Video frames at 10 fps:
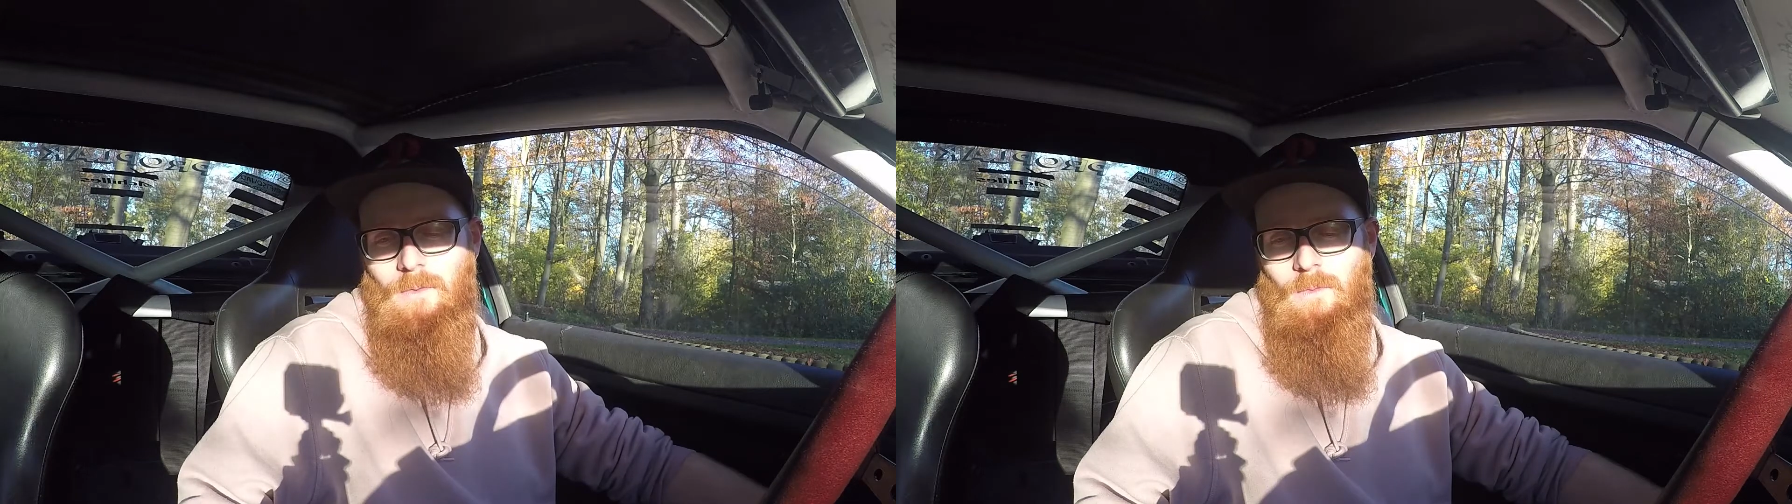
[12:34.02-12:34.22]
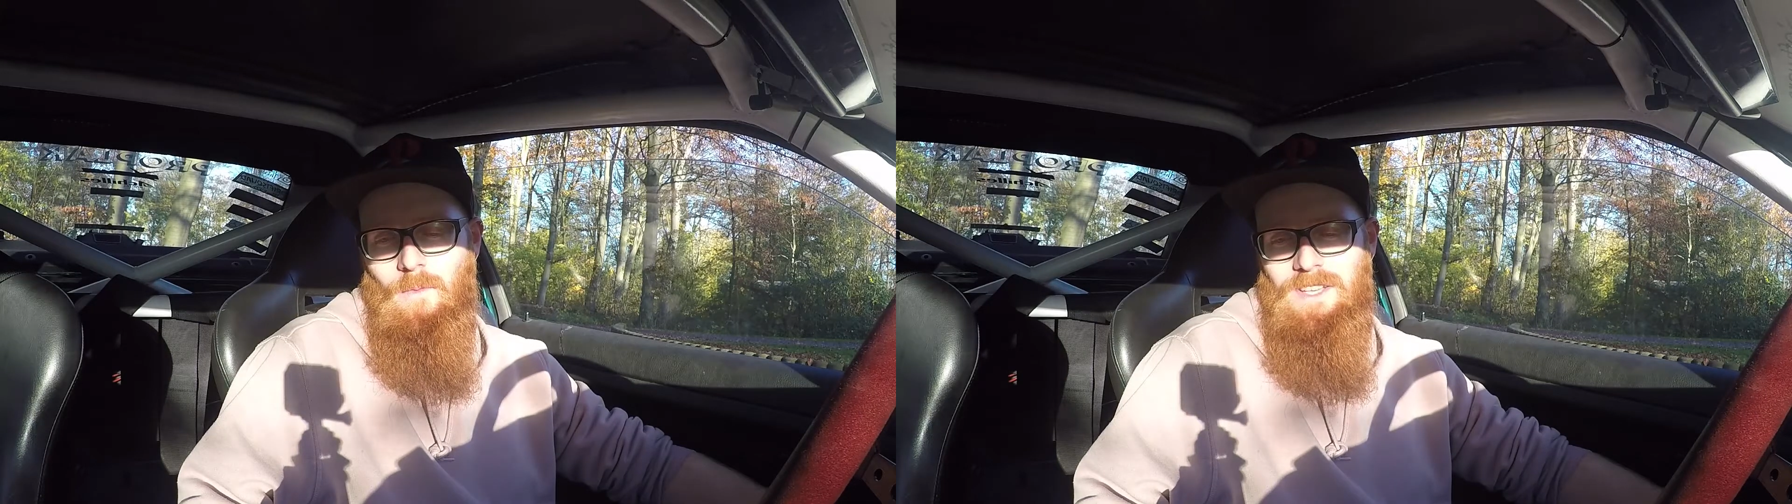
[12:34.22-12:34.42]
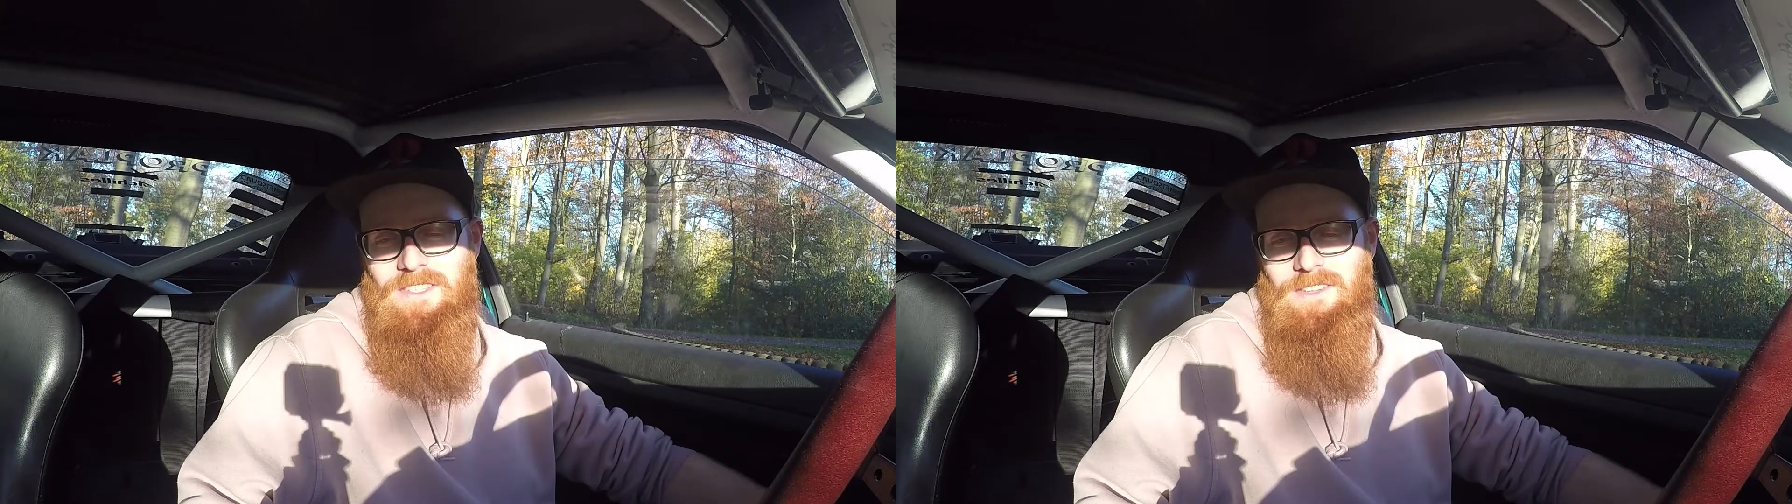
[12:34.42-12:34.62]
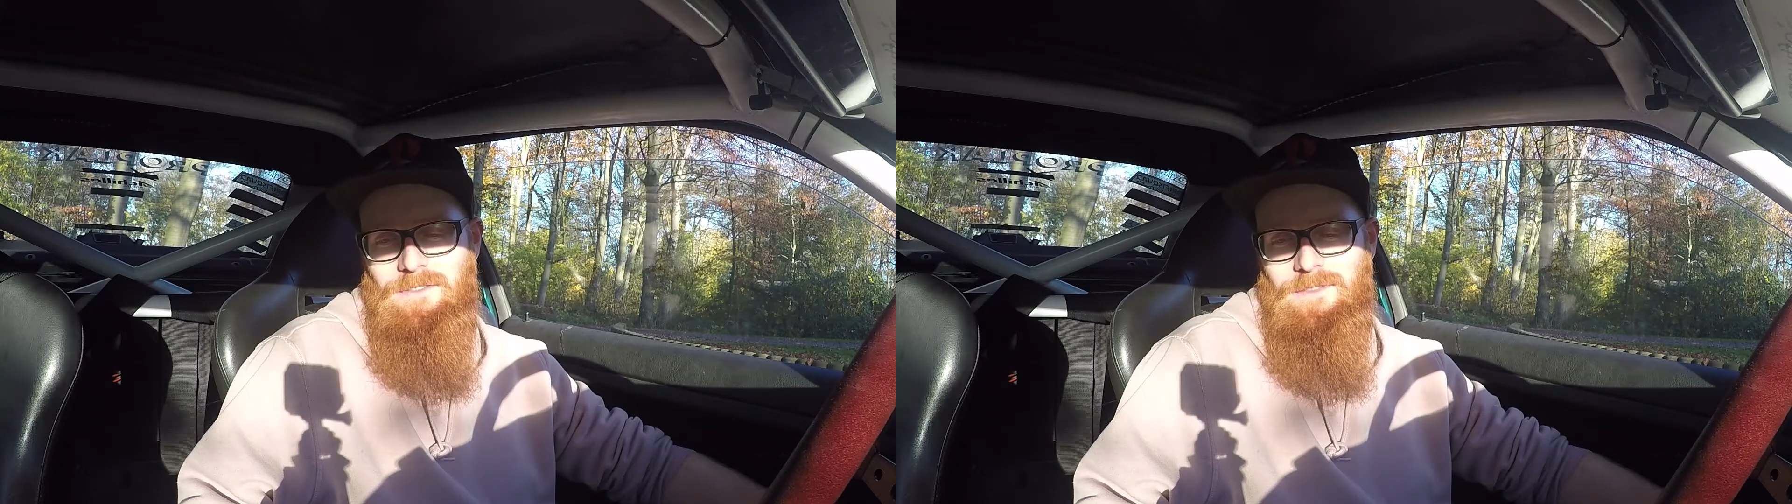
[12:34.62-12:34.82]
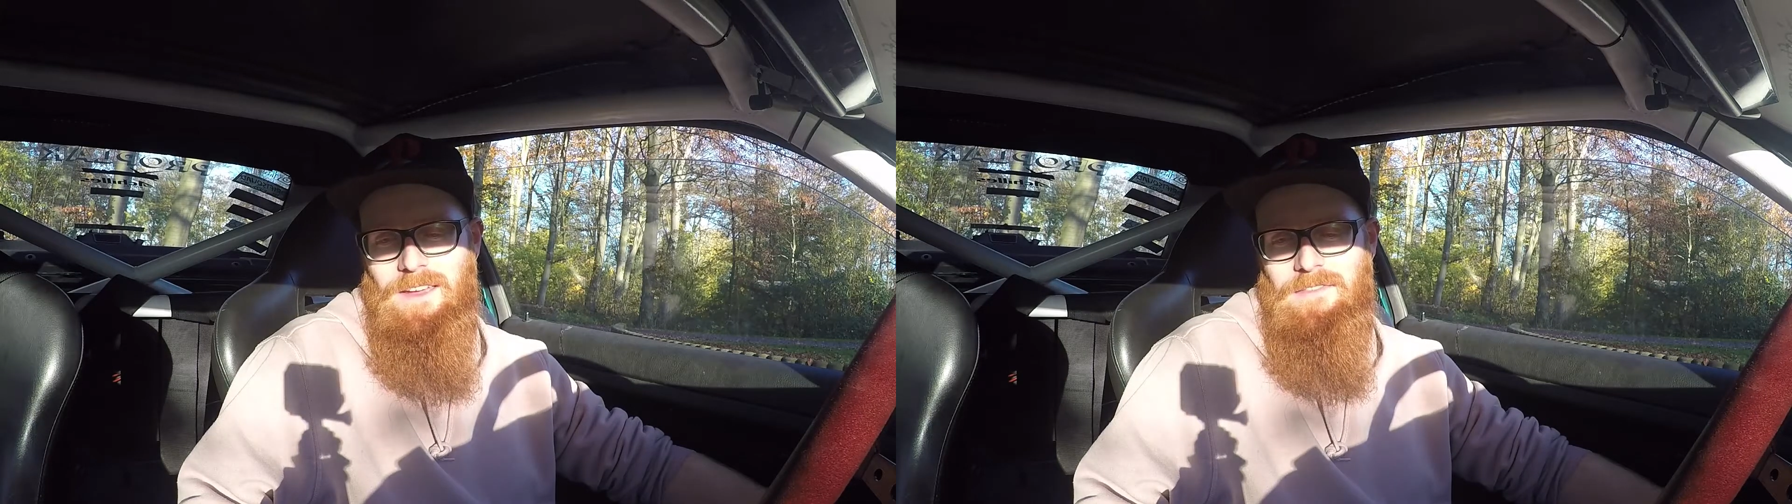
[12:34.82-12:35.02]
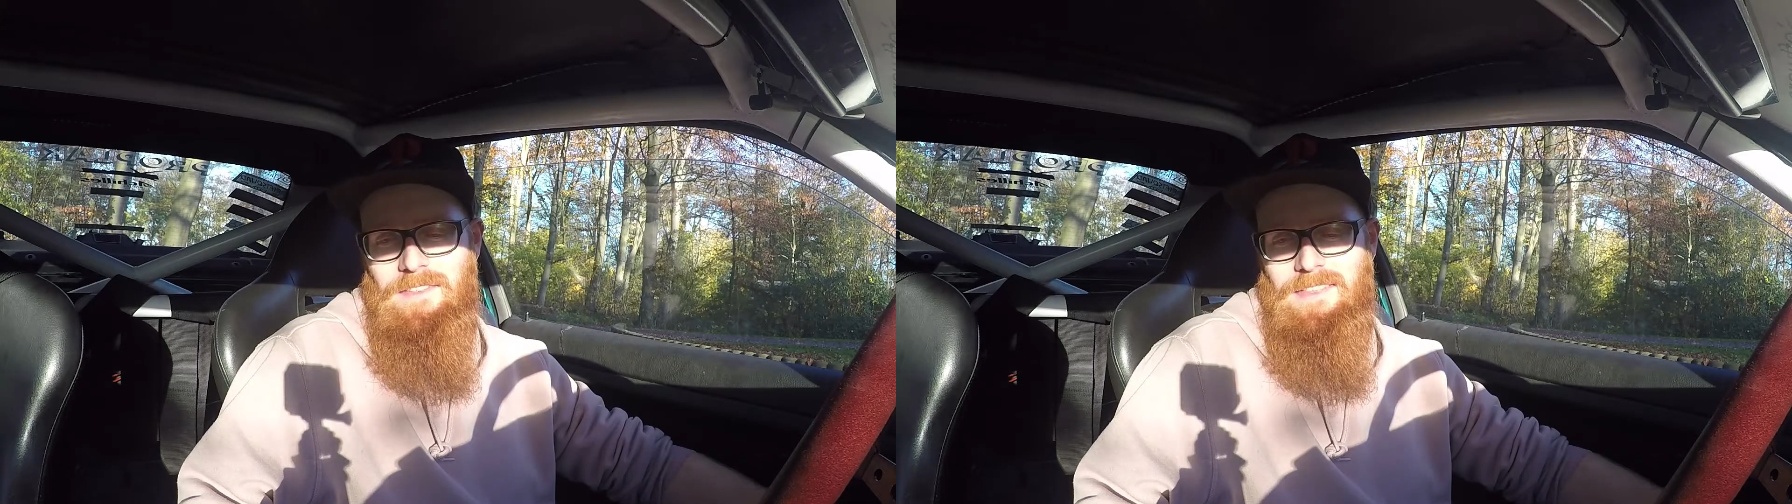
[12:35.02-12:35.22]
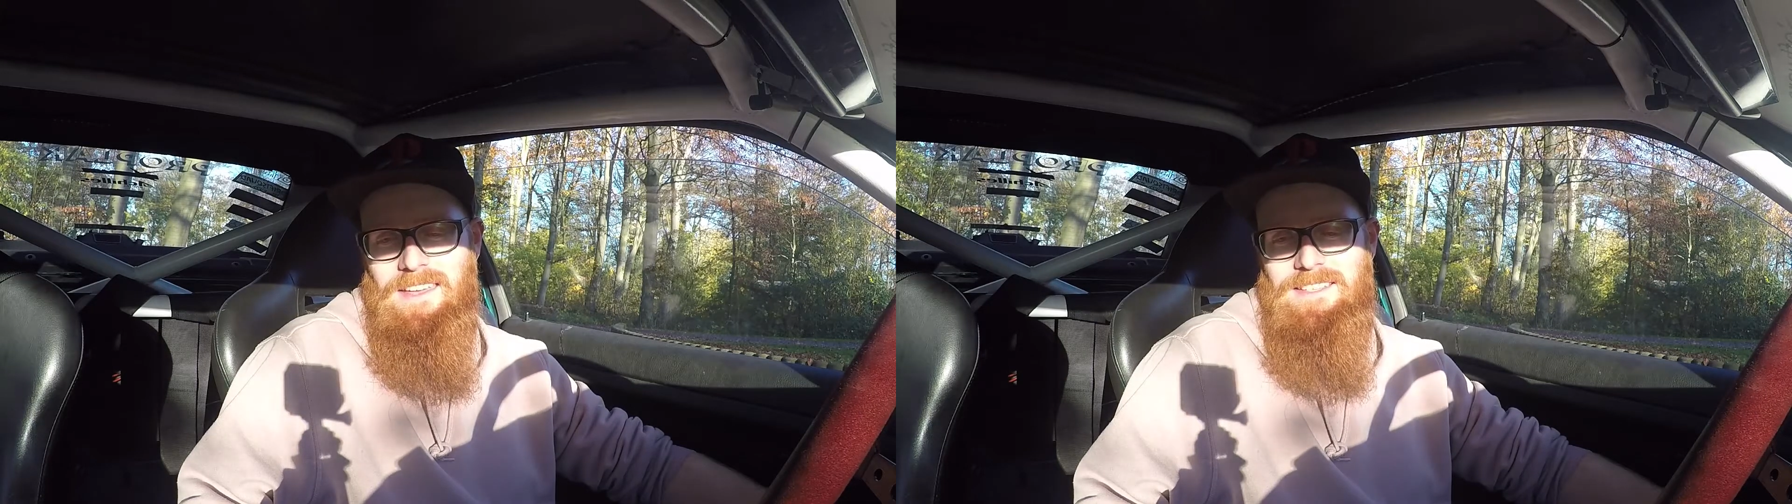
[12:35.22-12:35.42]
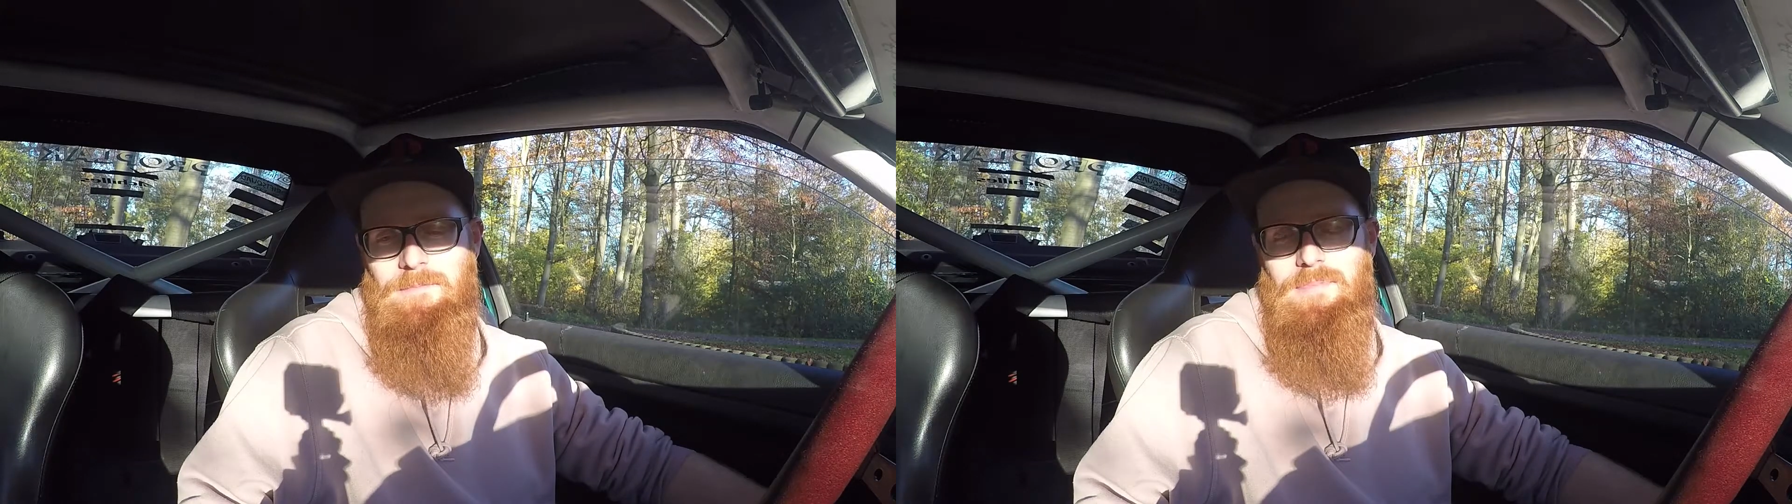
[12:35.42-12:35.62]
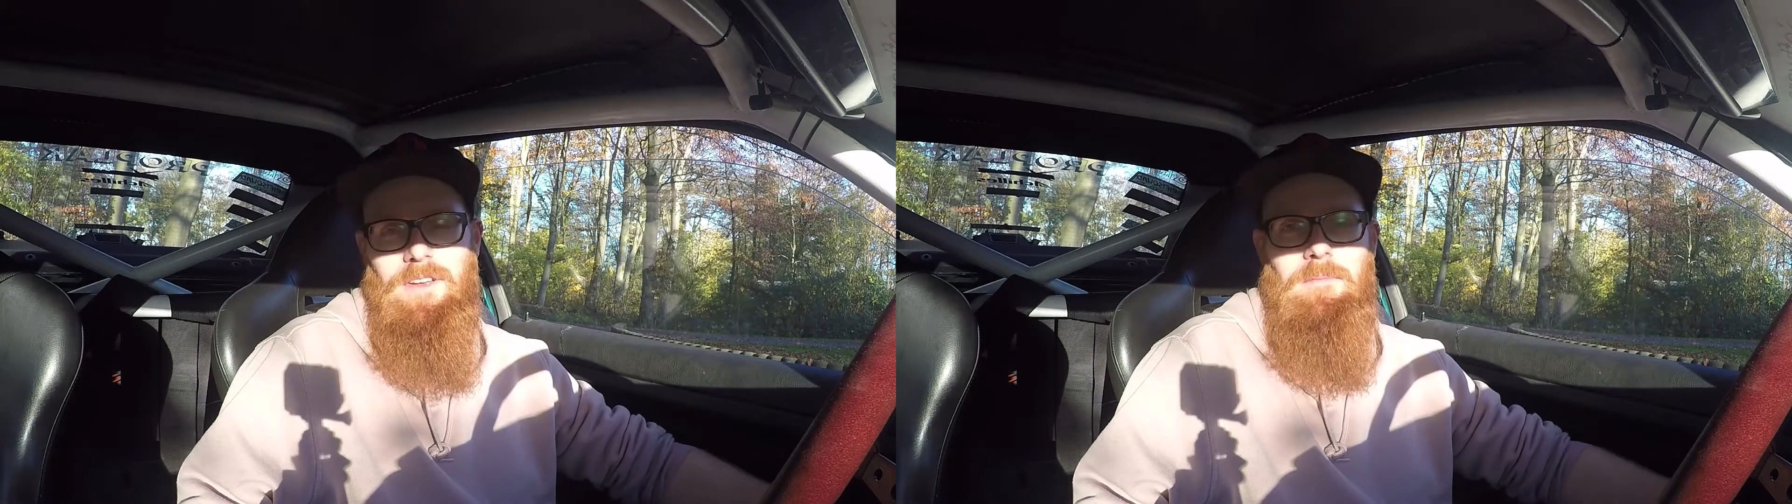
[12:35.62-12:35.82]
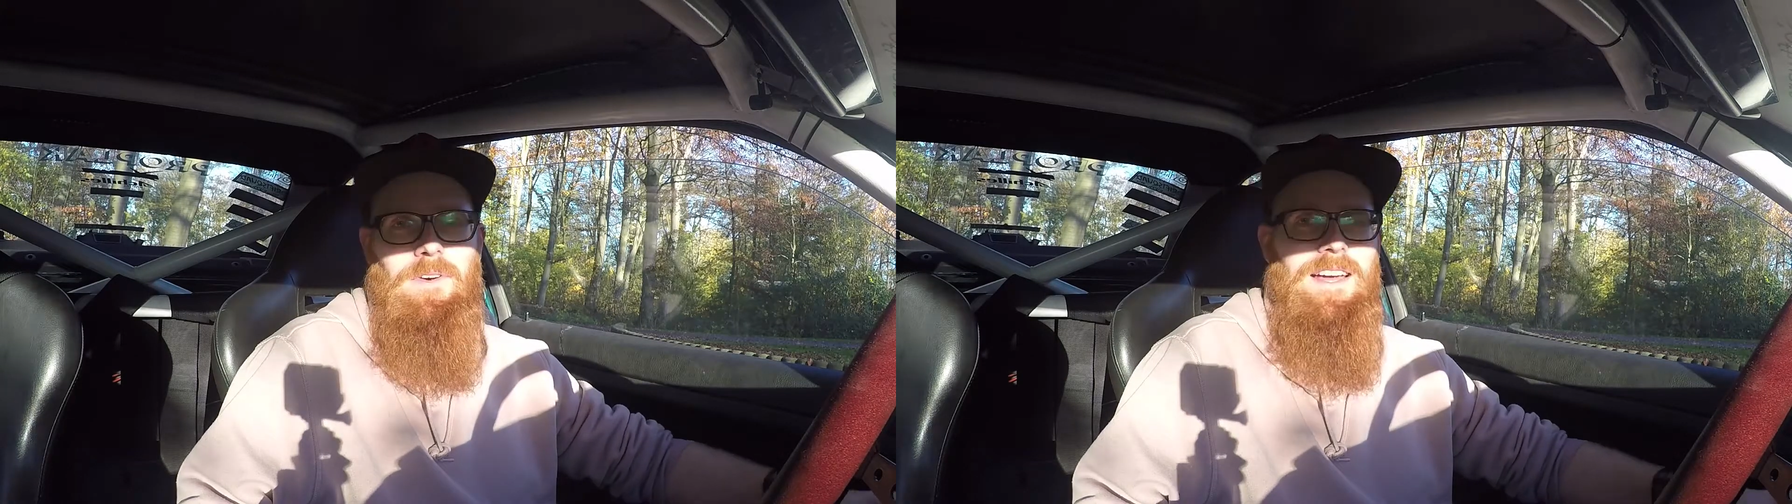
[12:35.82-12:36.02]
what's your favorite thing to put
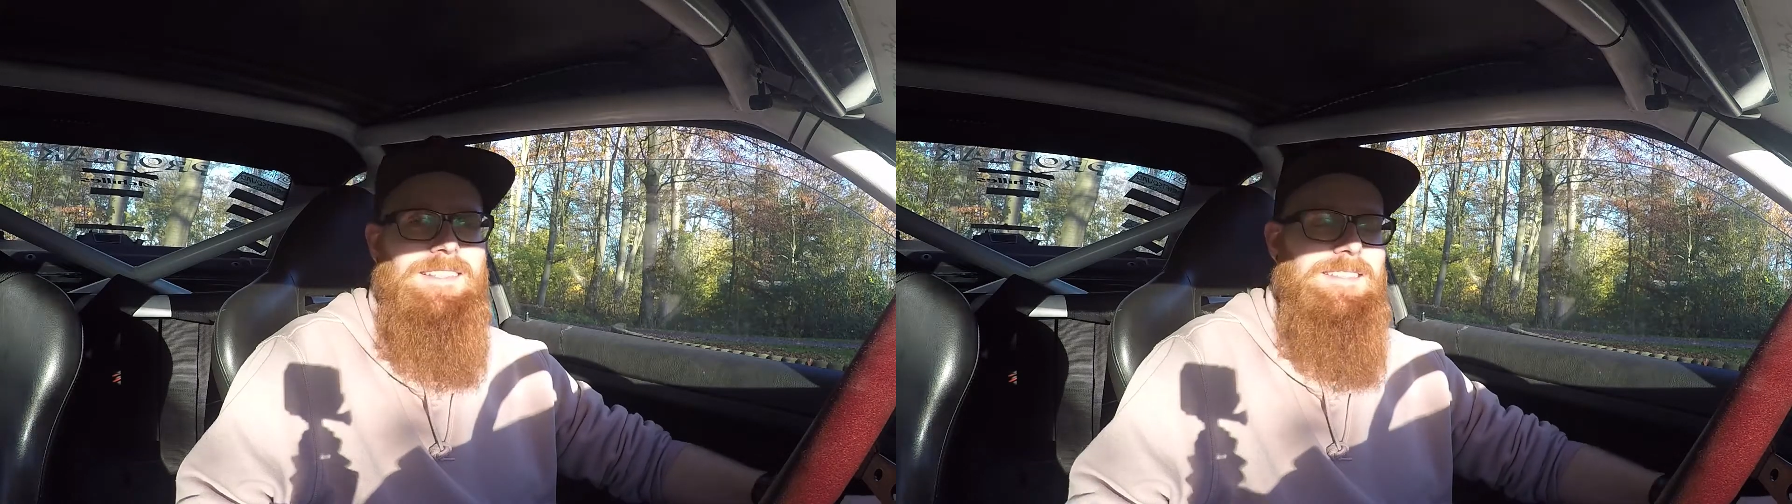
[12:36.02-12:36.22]
on bread?